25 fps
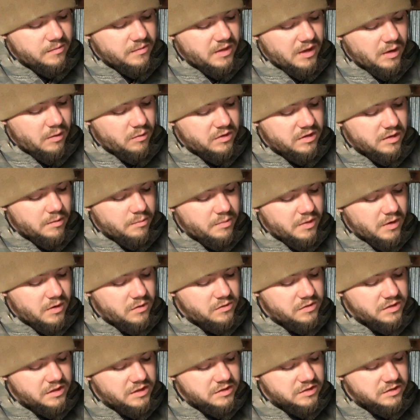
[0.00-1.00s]
that when the bone
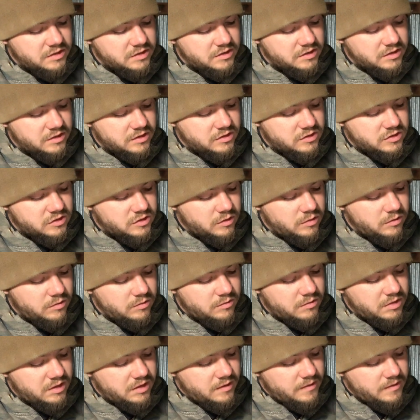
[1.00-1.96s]
dust is consumed,